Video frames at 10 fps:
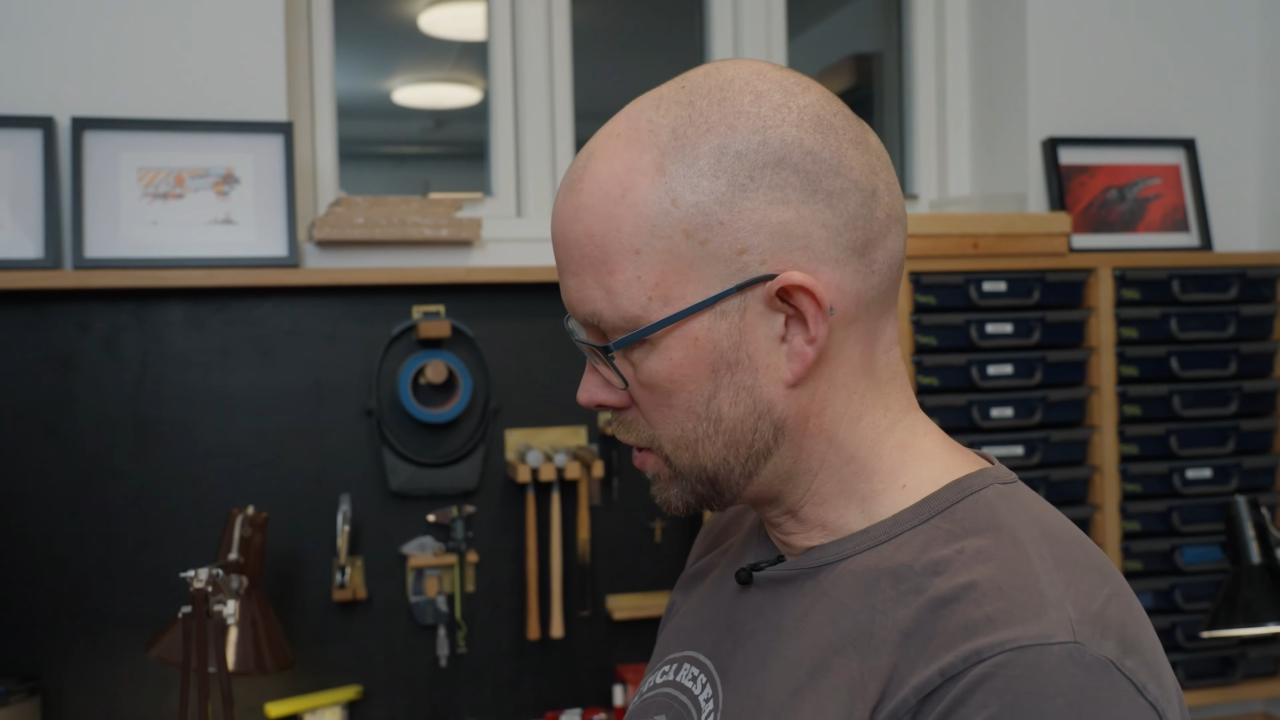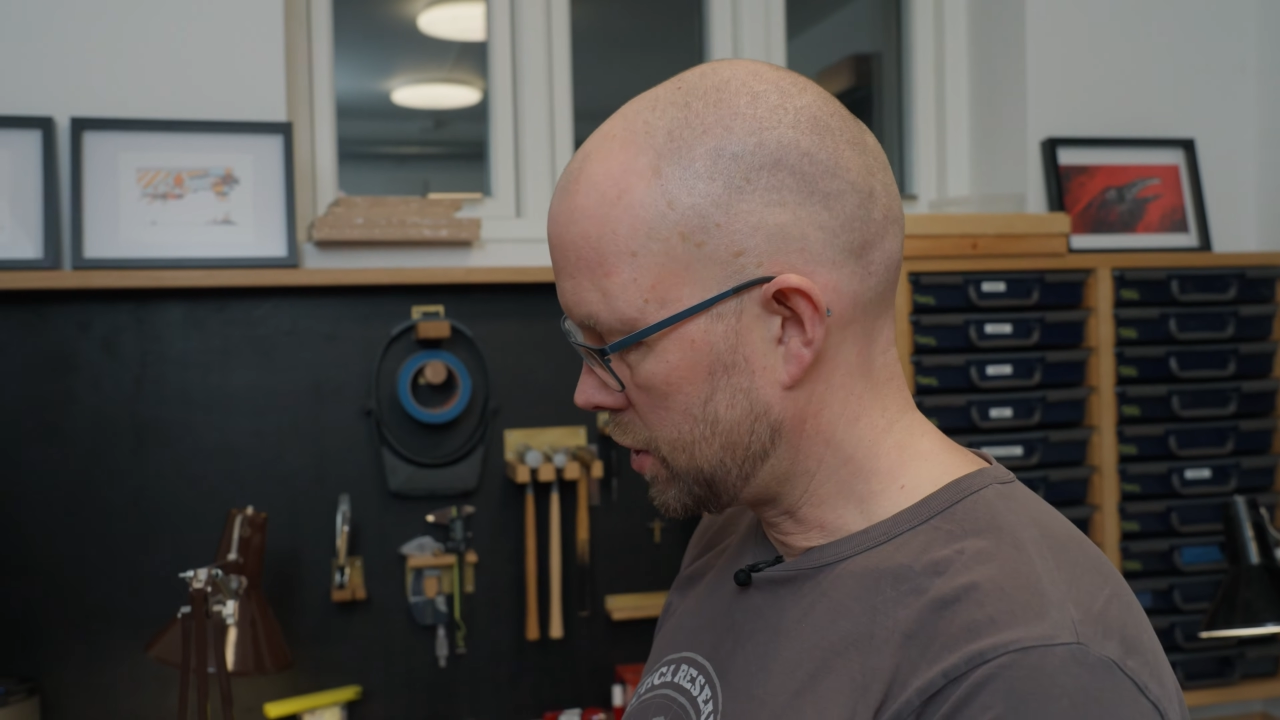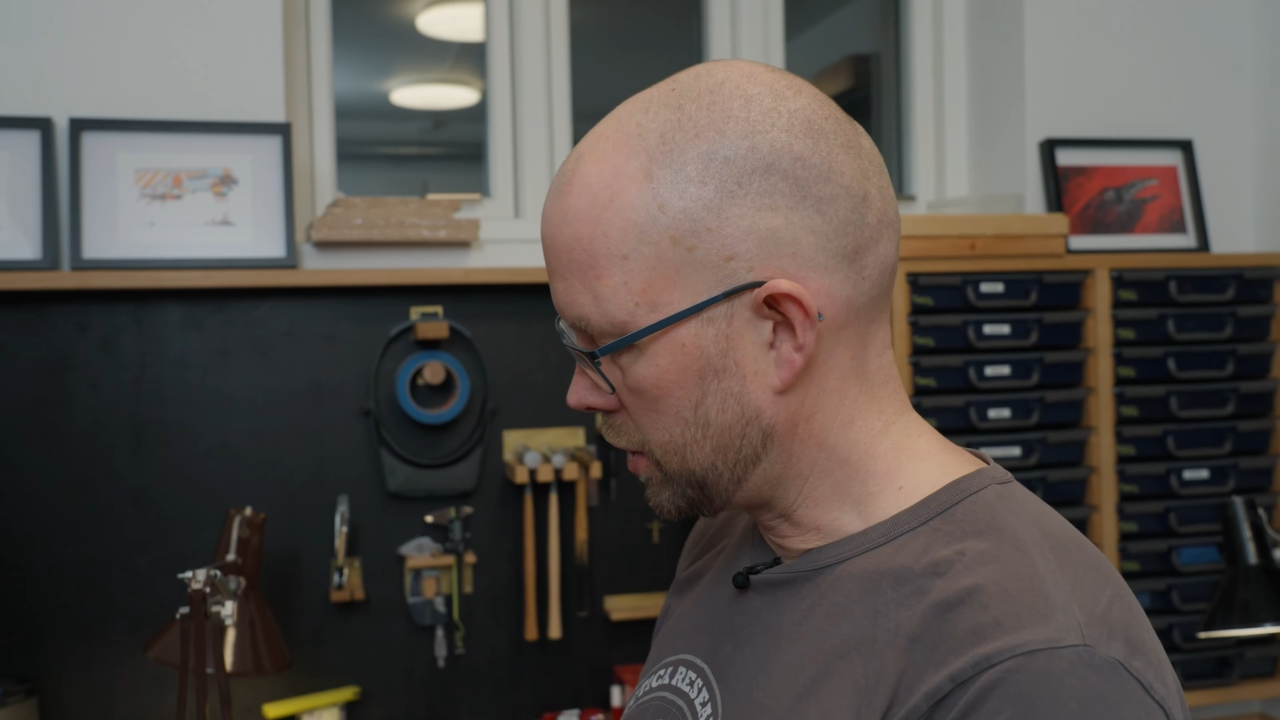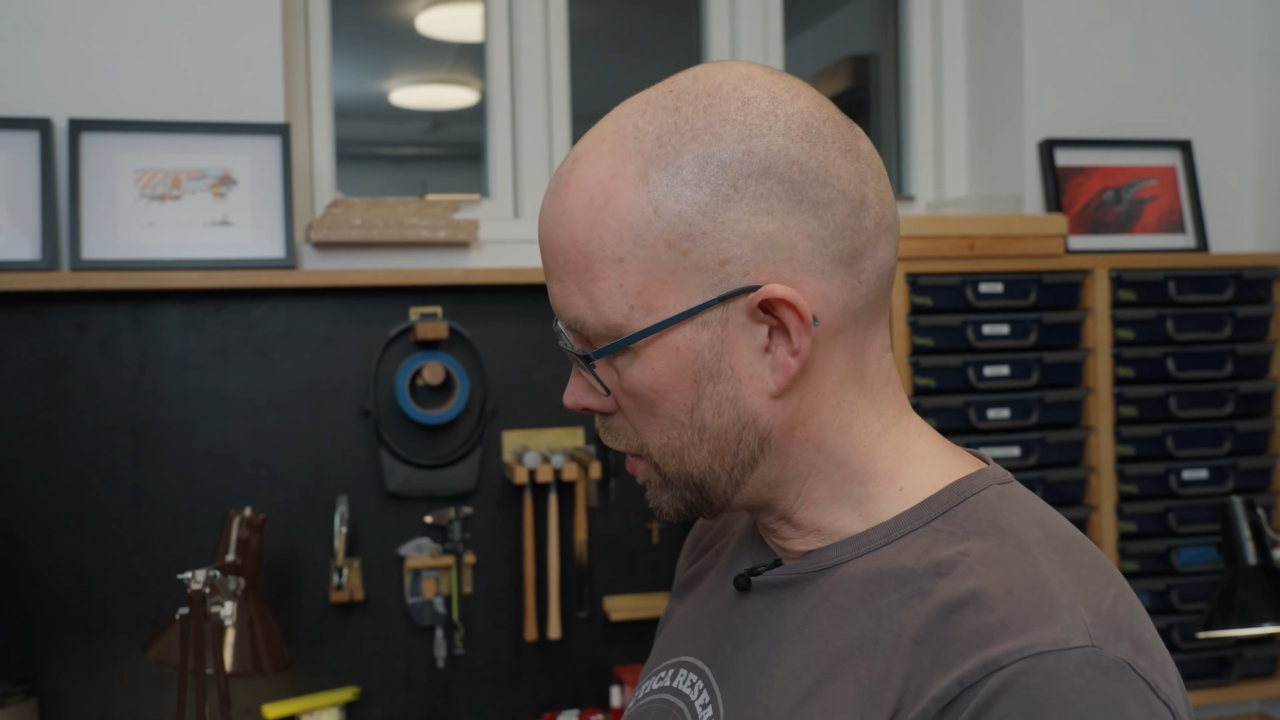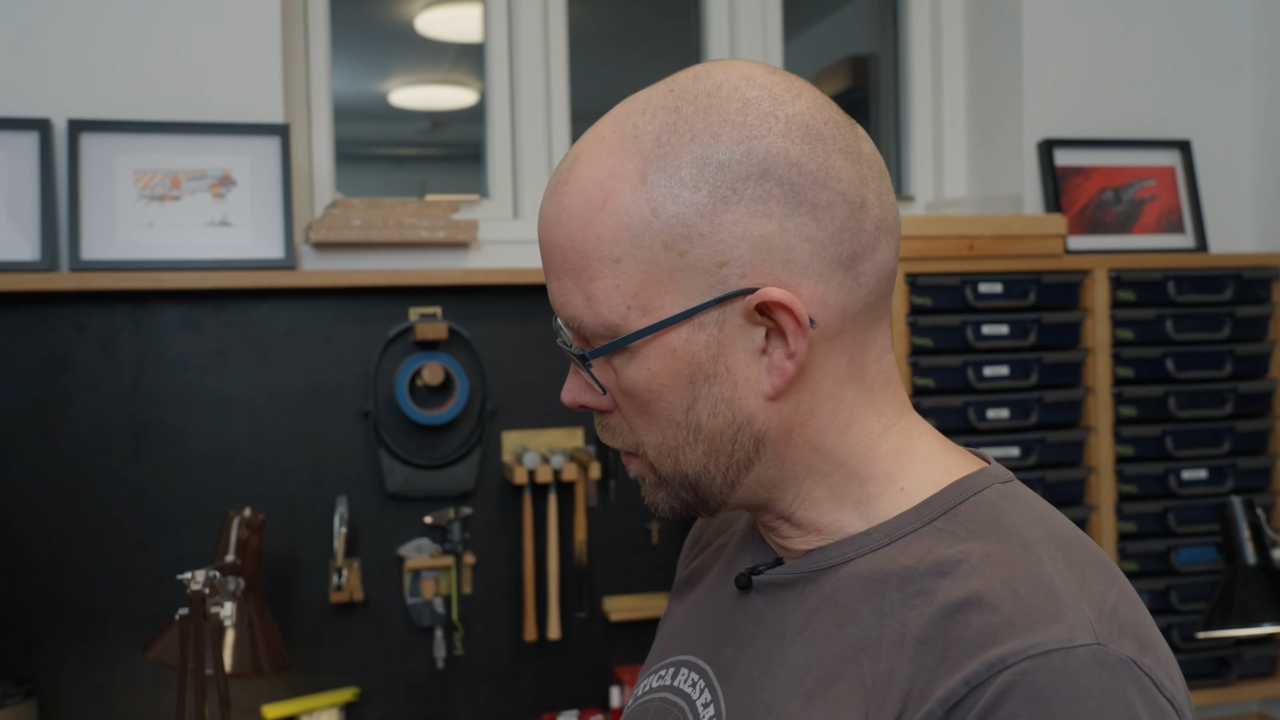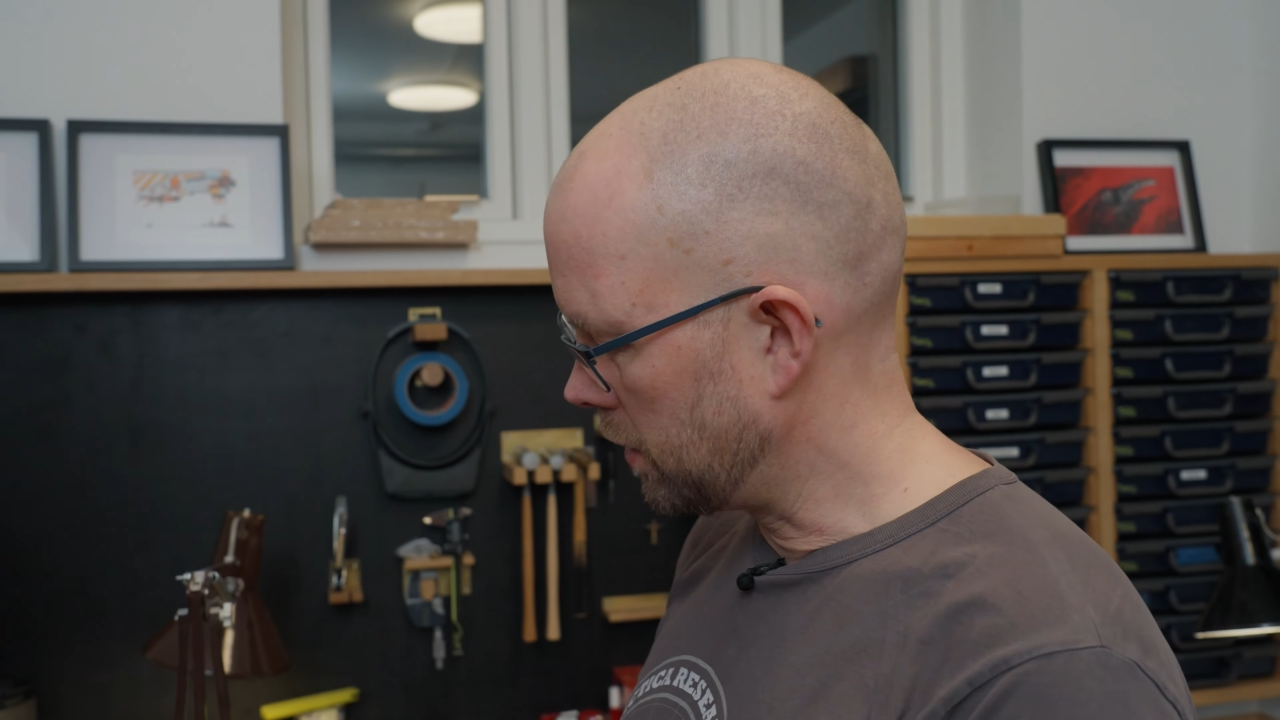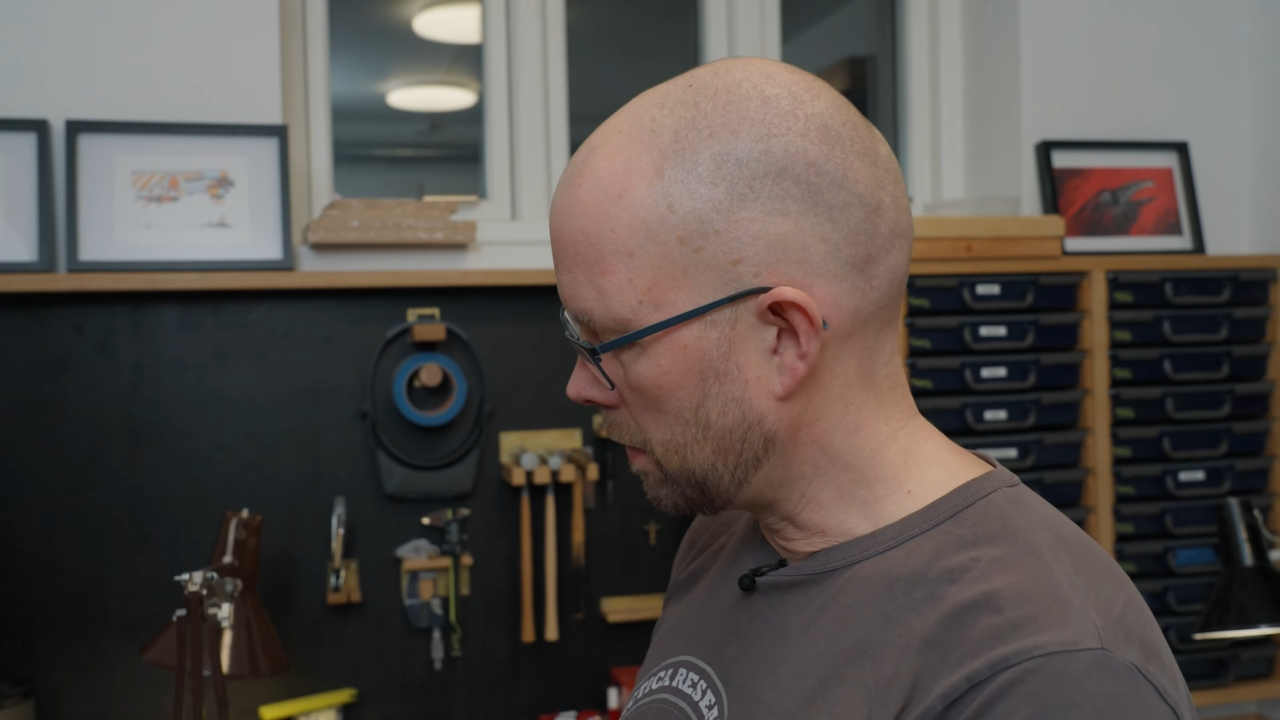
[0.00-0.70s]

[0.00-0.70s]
stone